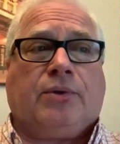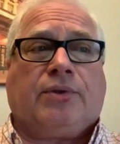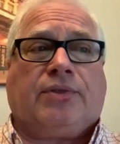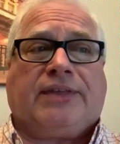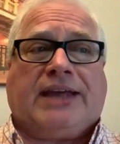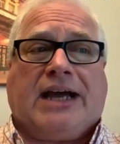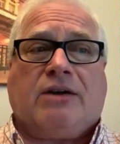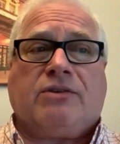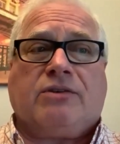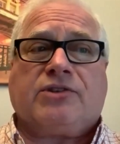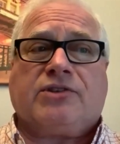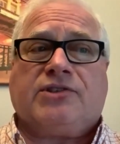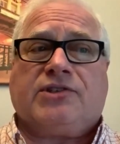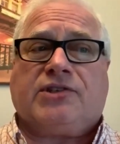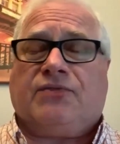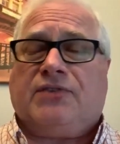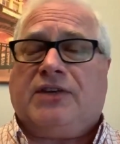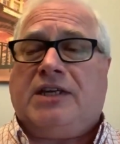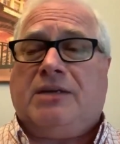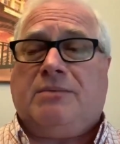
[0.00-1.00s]
thousands
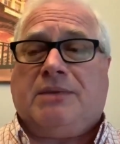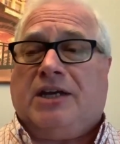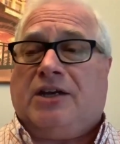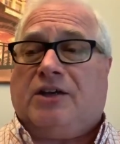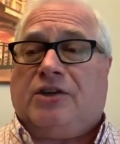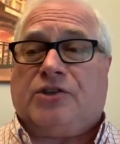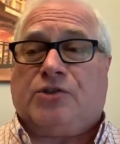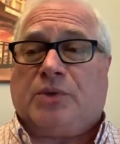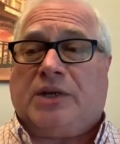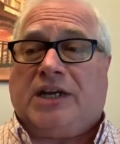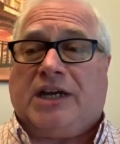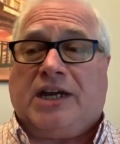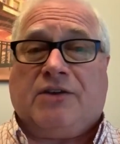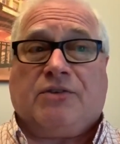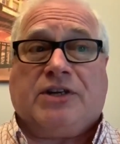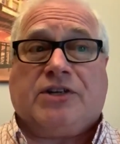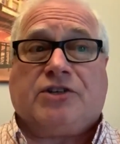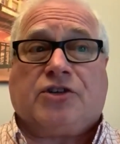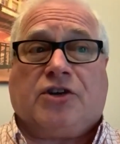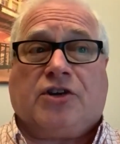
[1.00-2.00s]
of emails when I
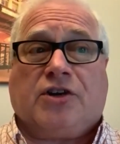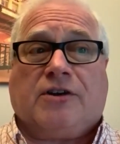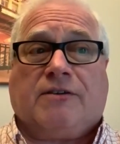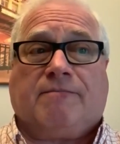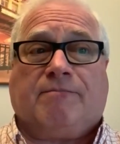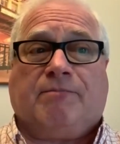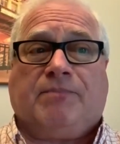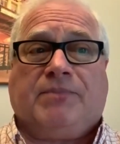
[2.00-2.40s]
return.